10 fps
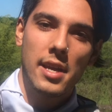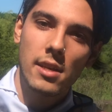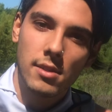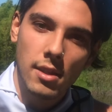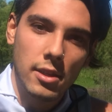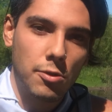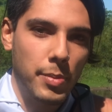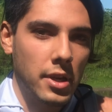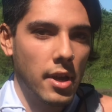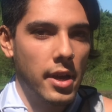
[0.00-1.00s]
easily
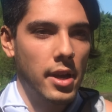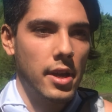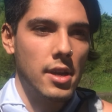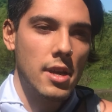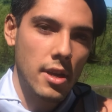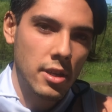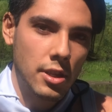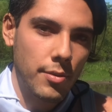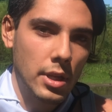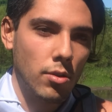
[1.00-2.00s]

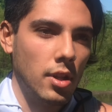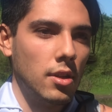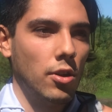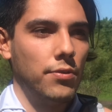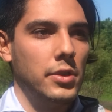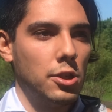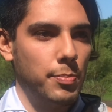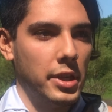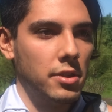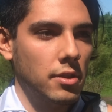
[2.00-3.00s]
individual of the
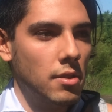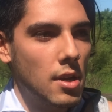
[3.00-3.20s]
species.